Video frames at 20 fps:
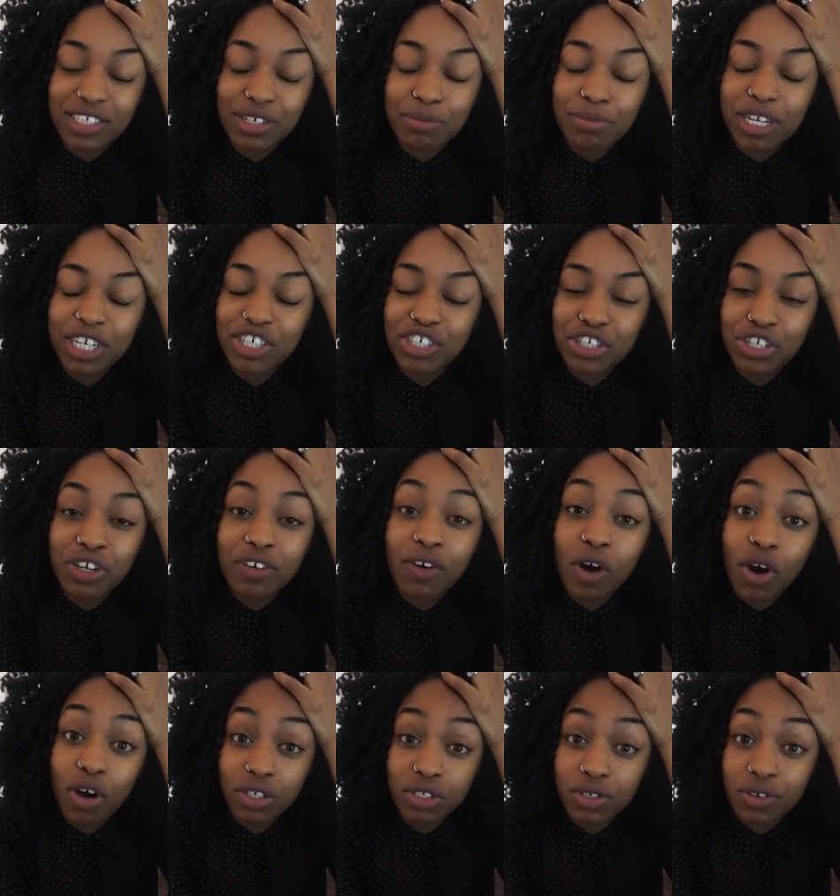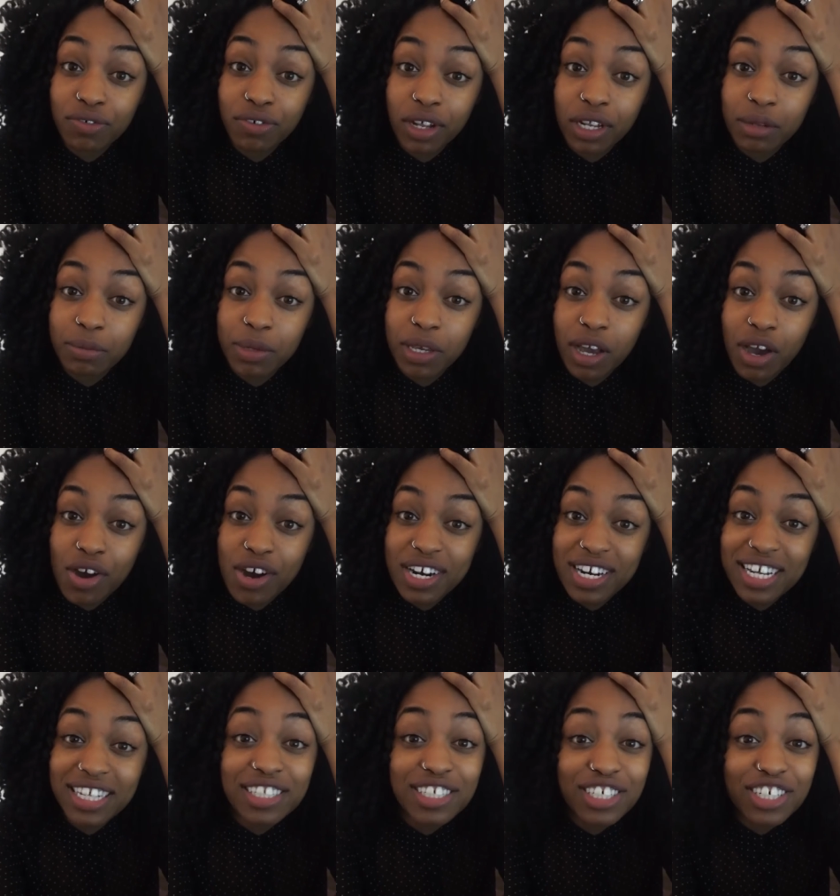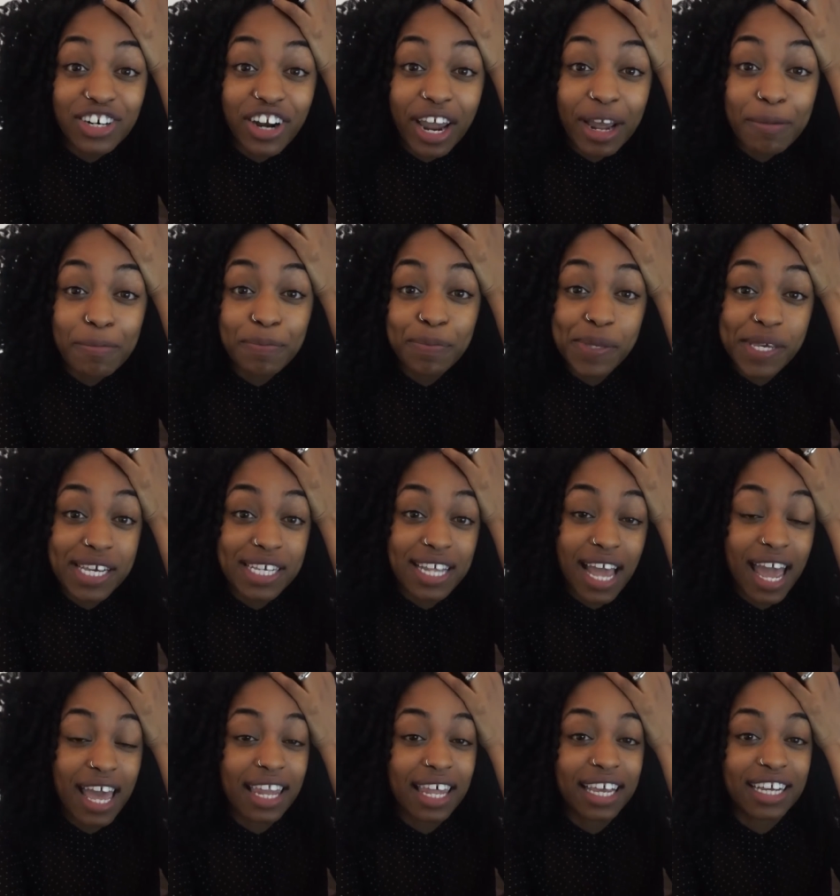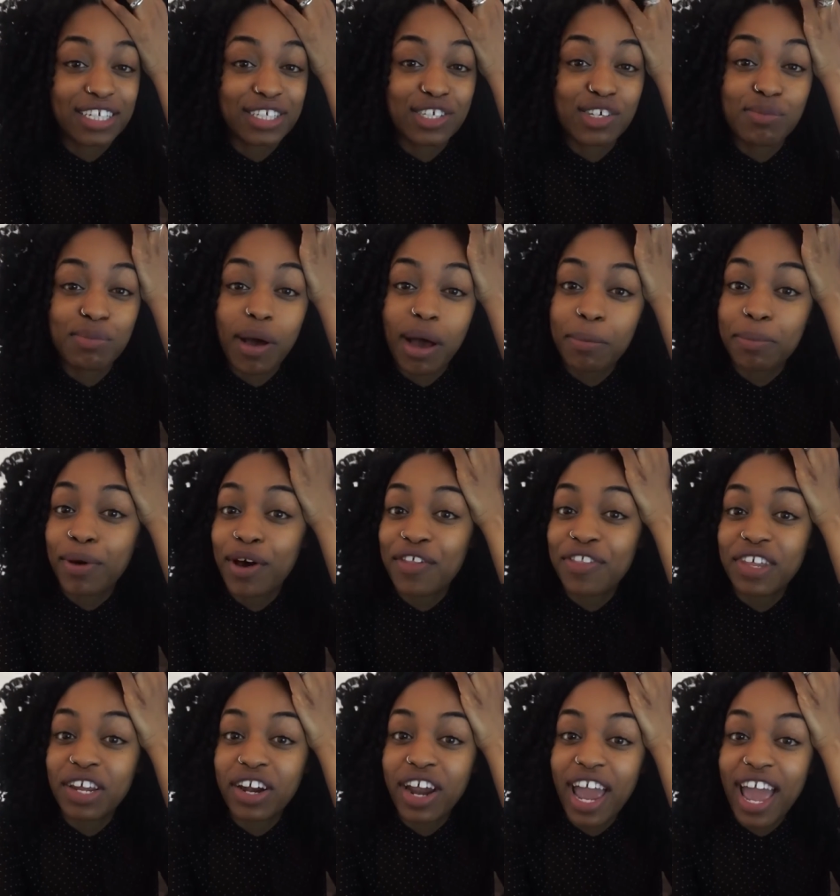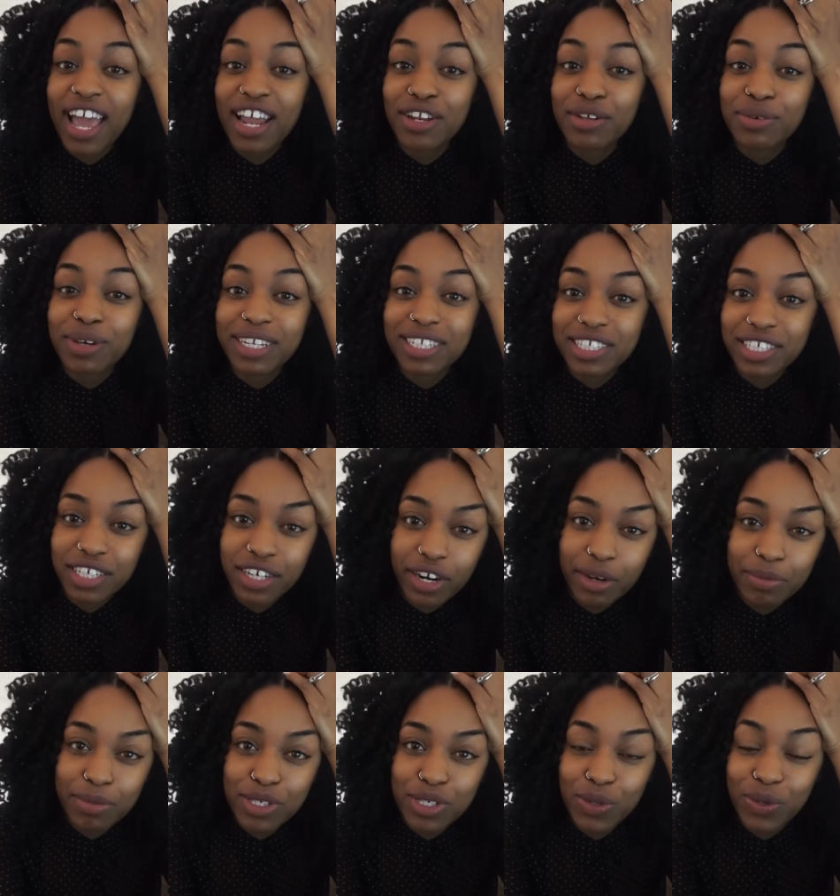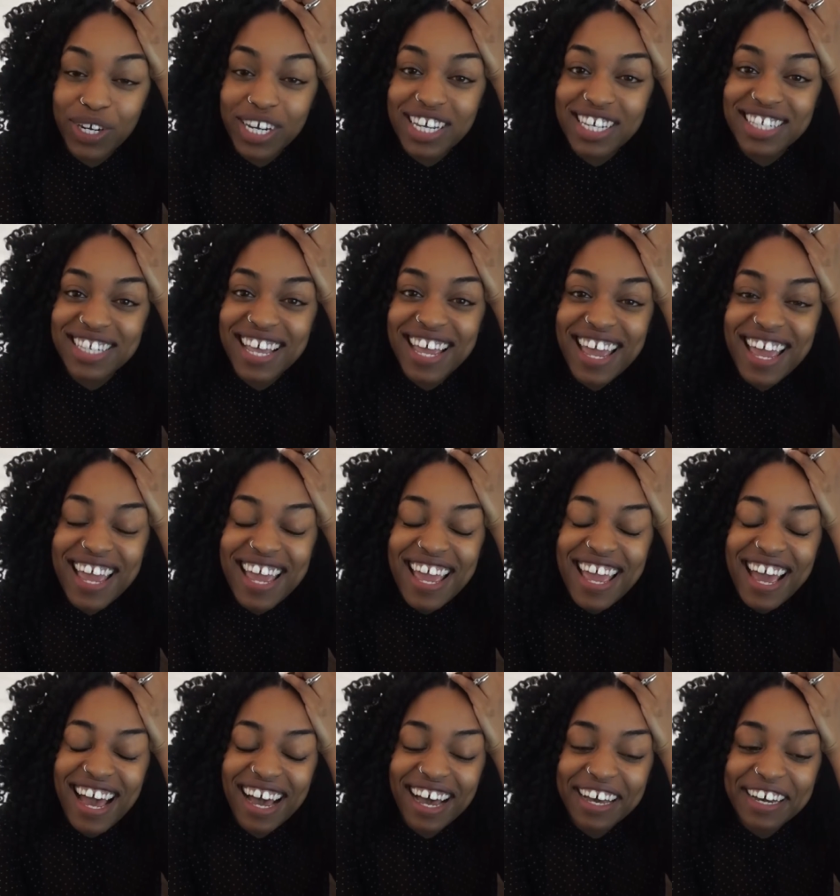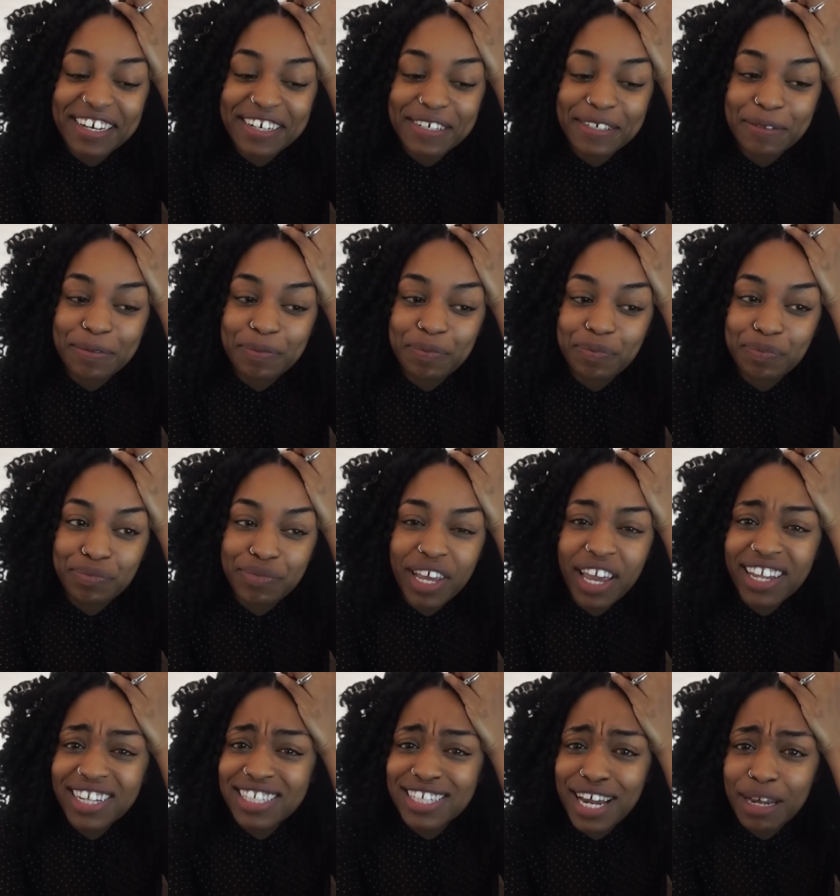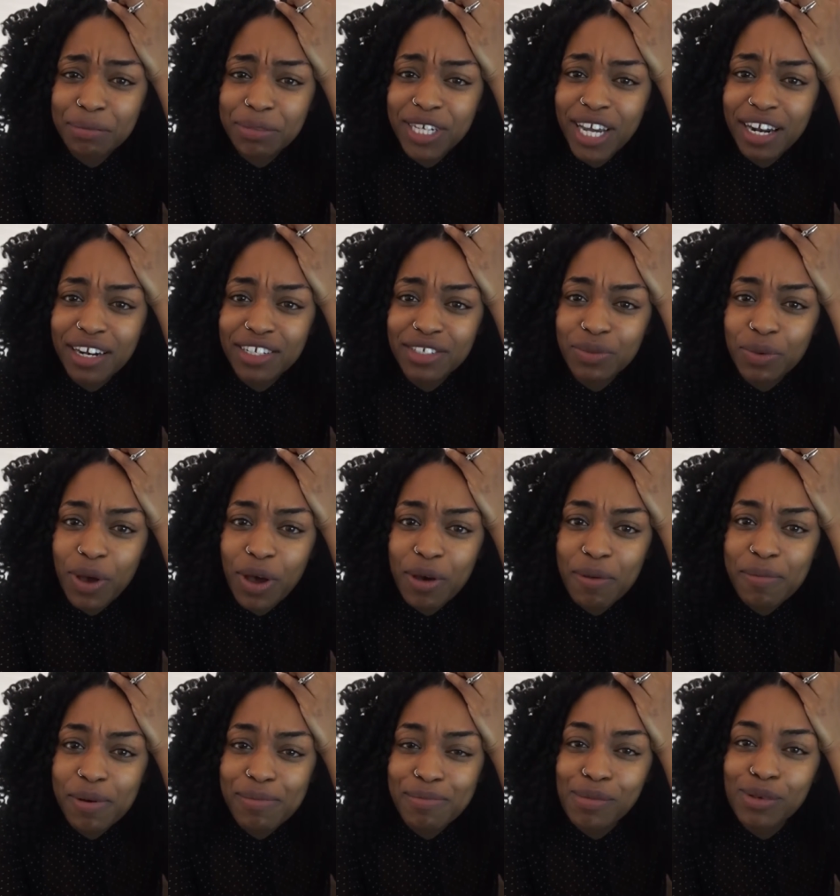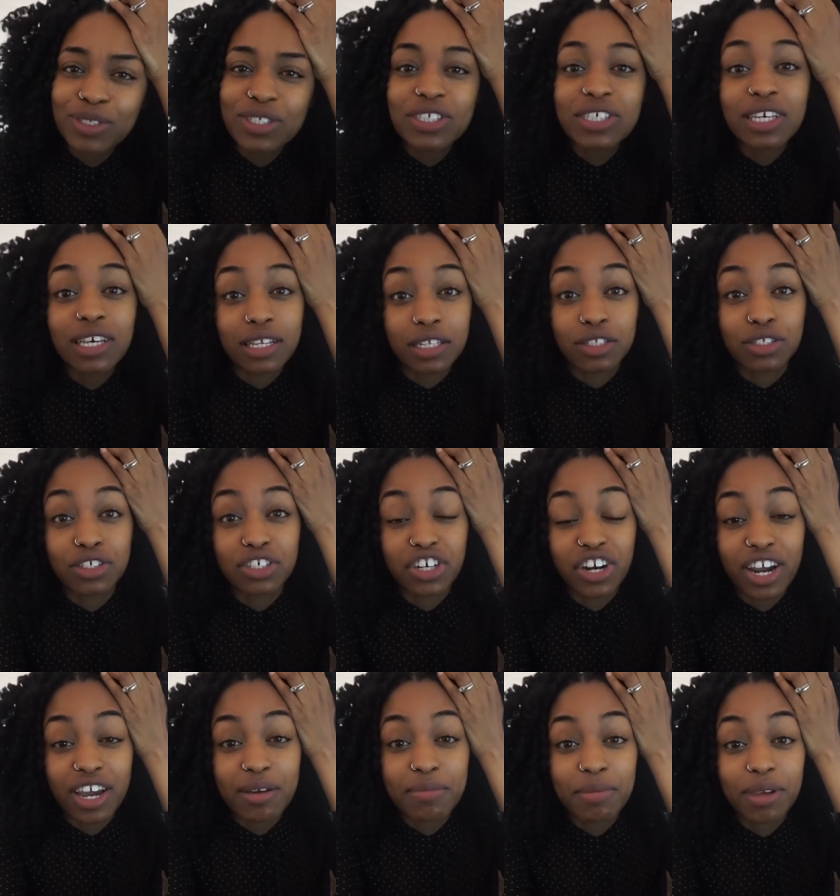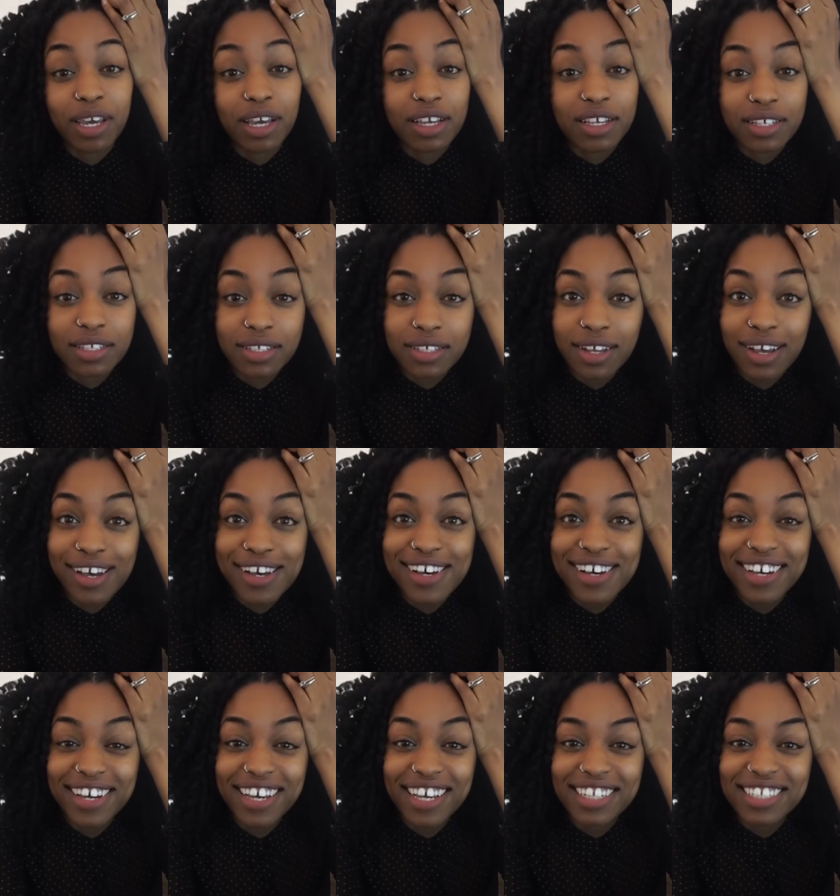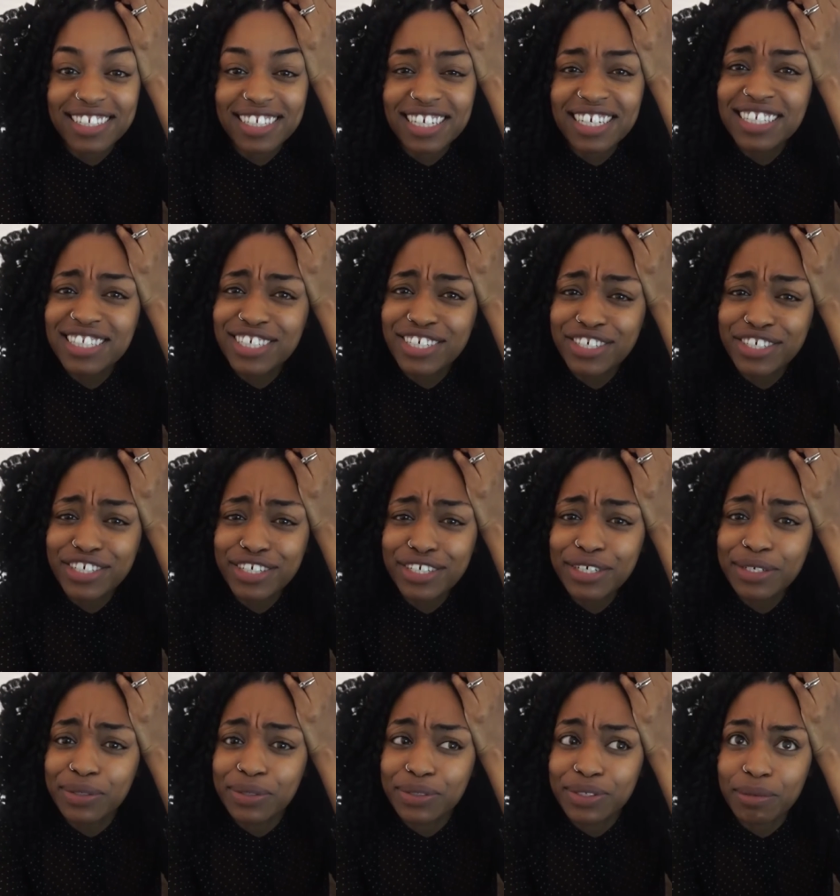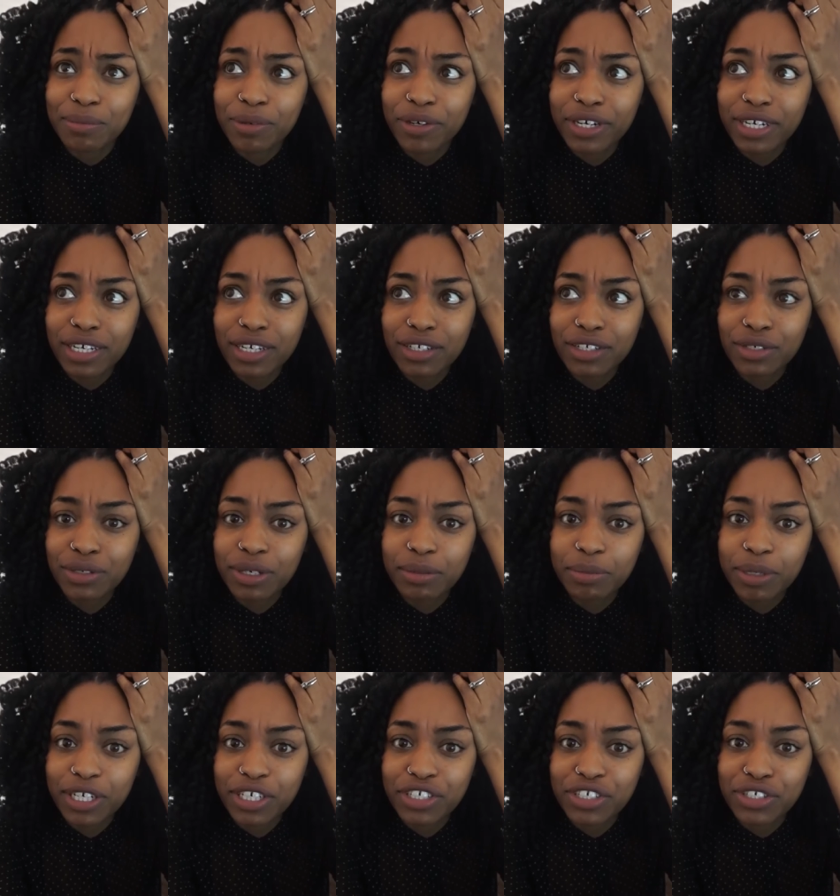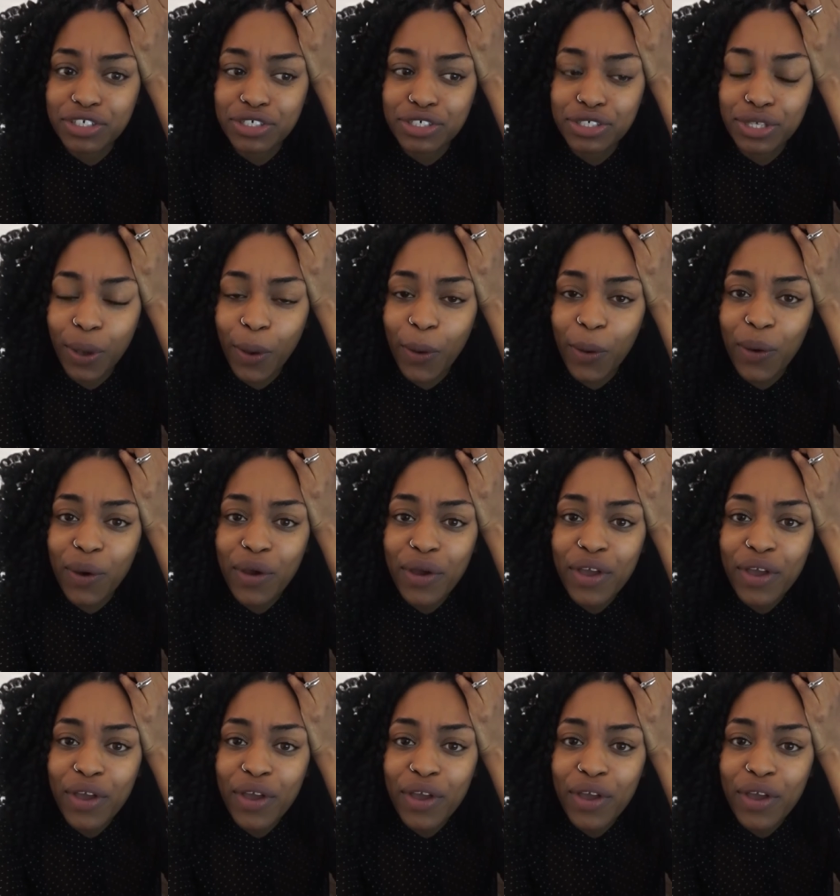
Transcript: So make sure you also follow me on Instagram, because I like to pop on there and do Instagram stories um, and Snapchat as well, but mostly Instagram because uh, it's easier to use. I'm already doing pictures, so